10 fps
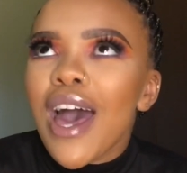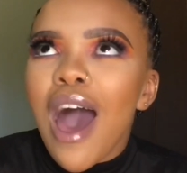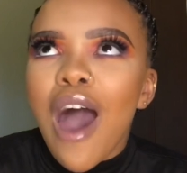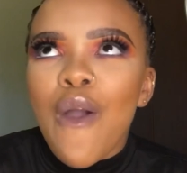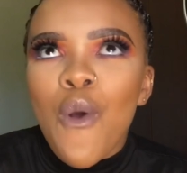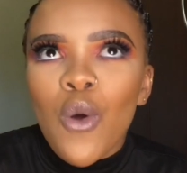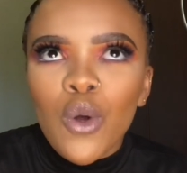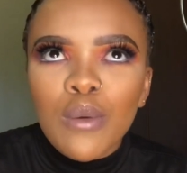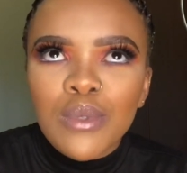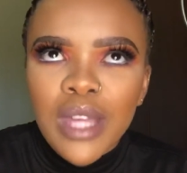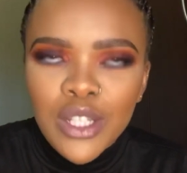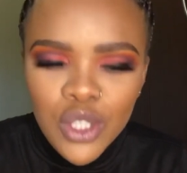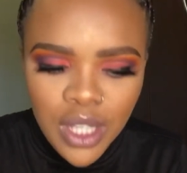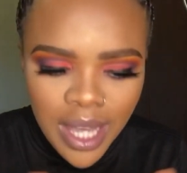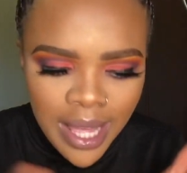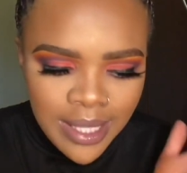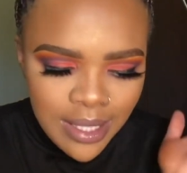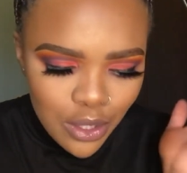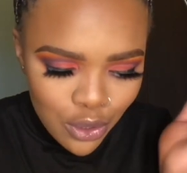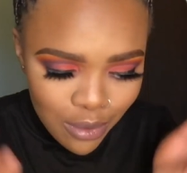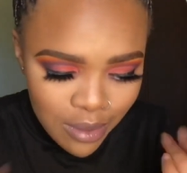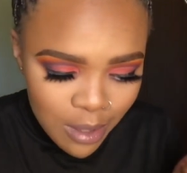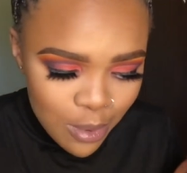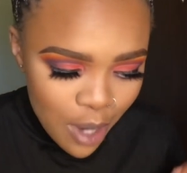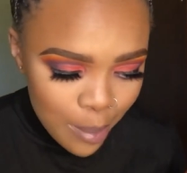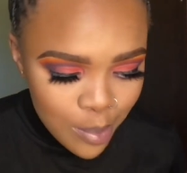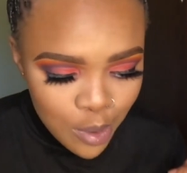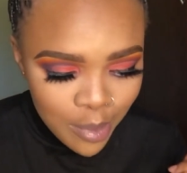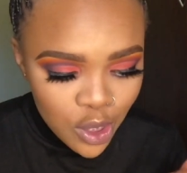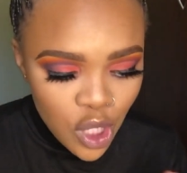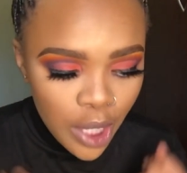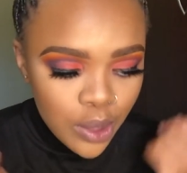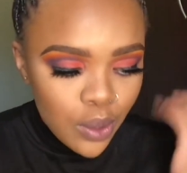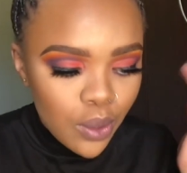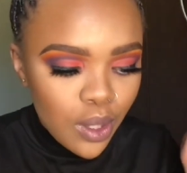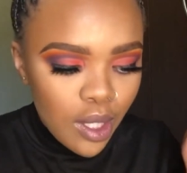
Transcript: I hope that you guys do subscribe to my channel.